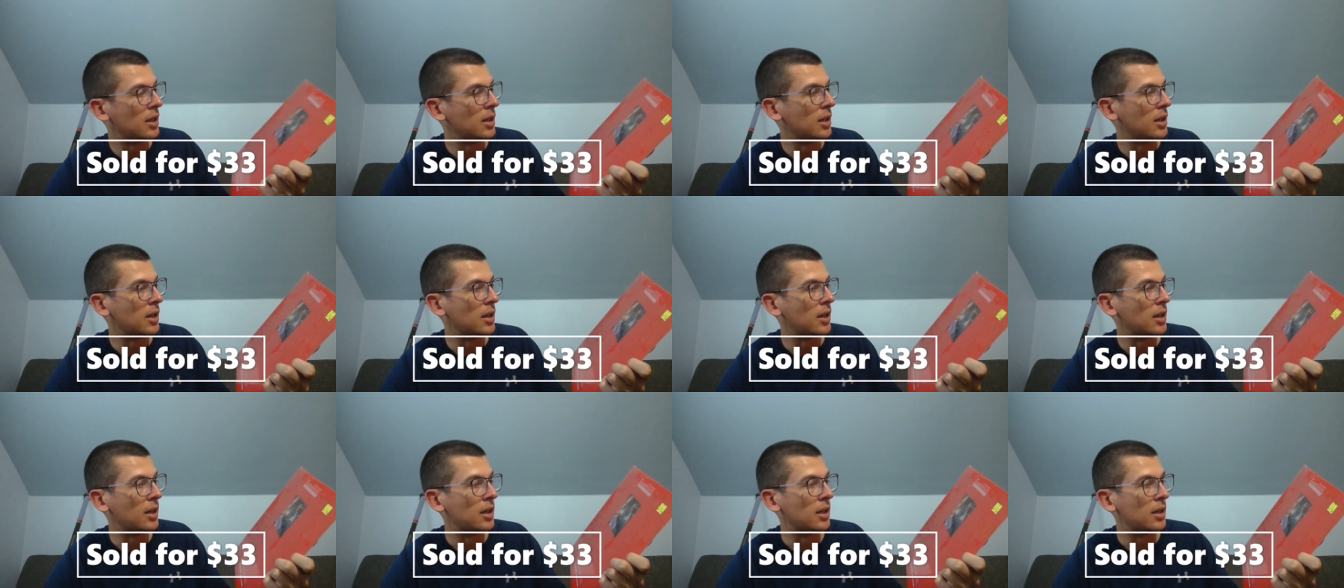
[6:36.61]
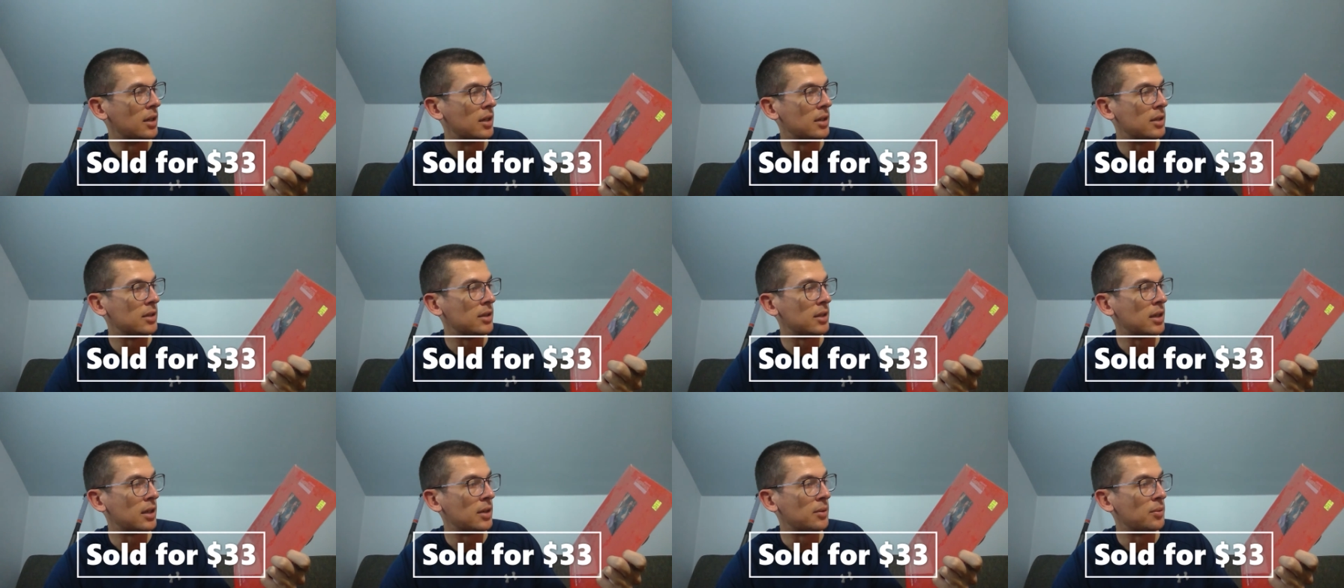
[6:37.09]
Uh,
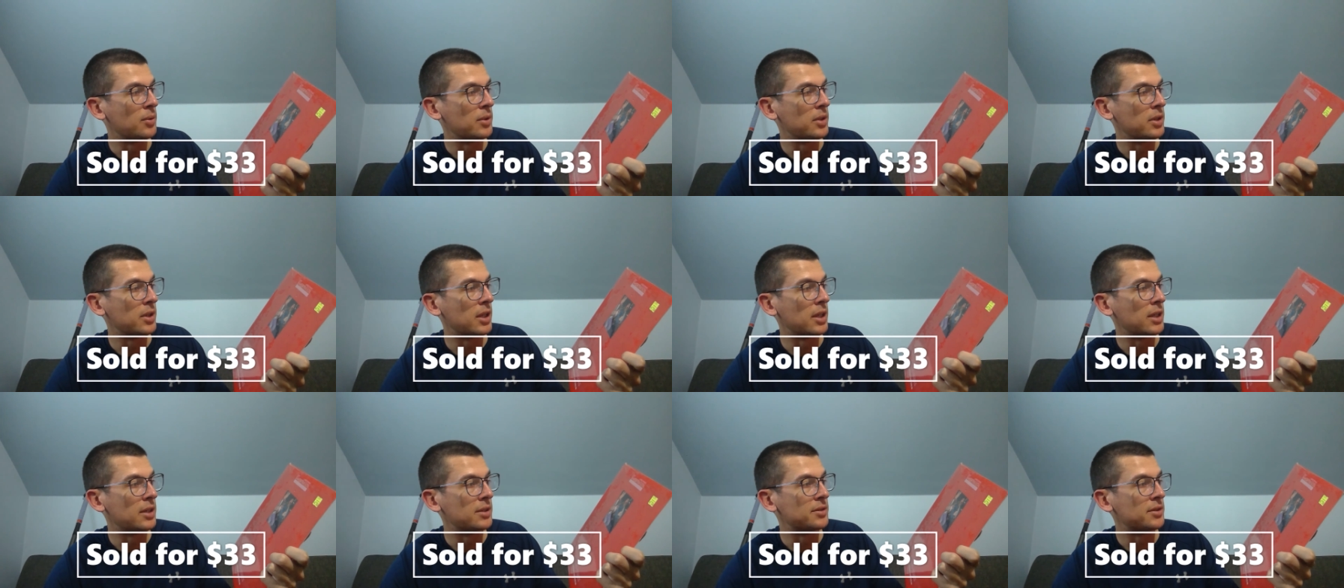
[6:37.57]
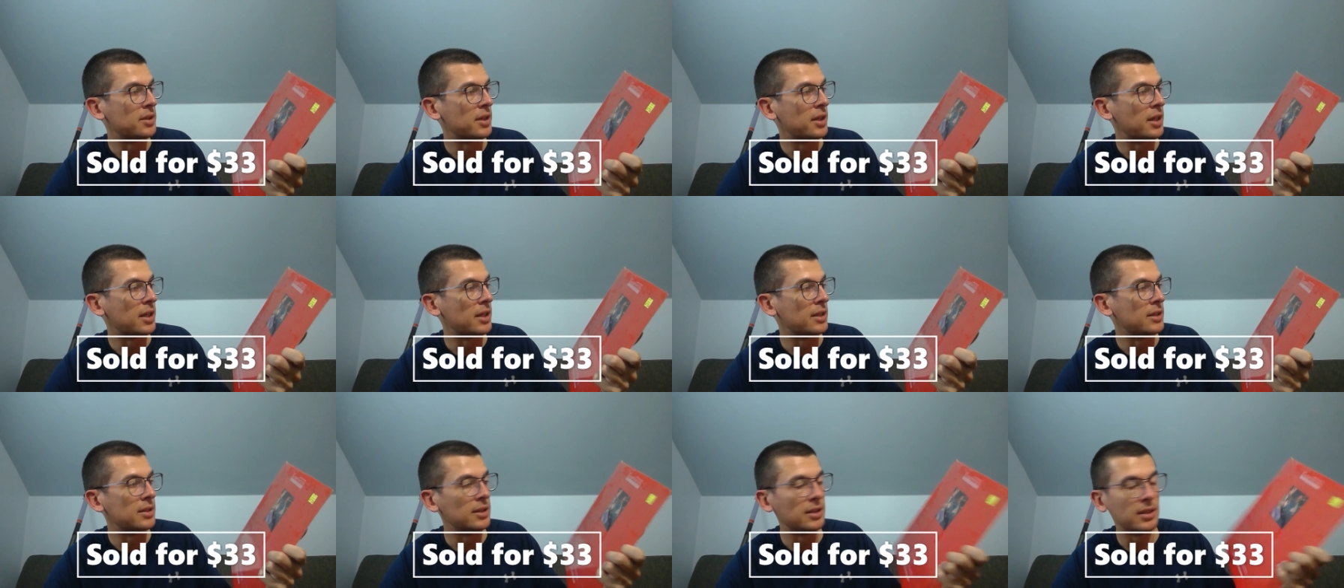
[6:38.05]
I realized that
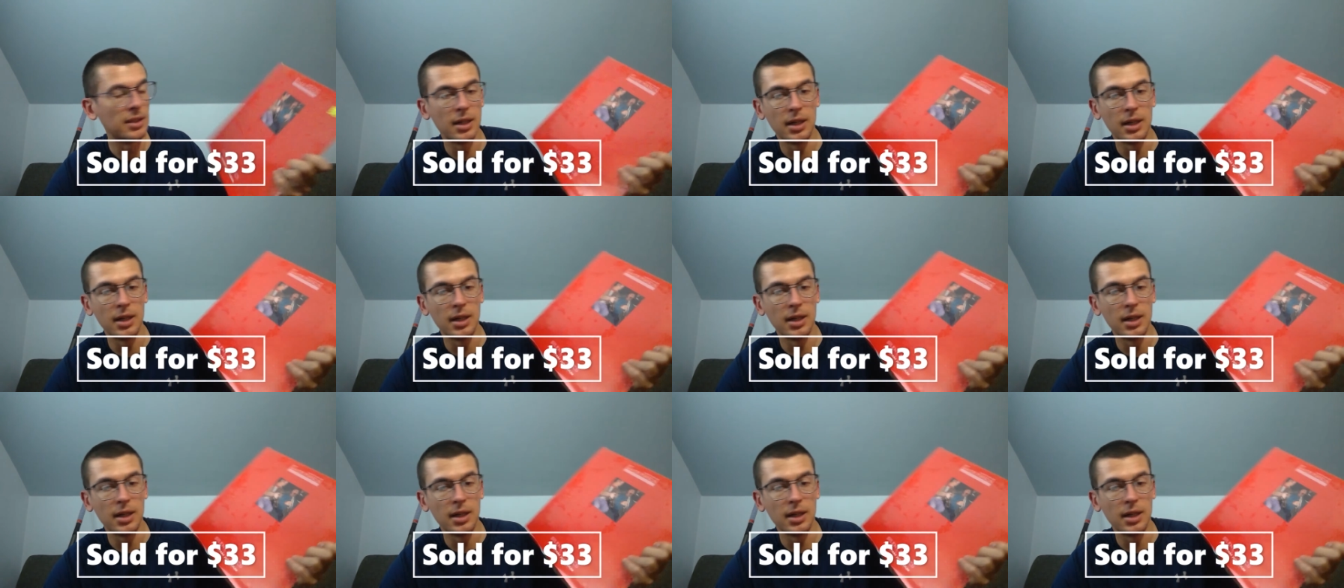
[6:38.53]
I did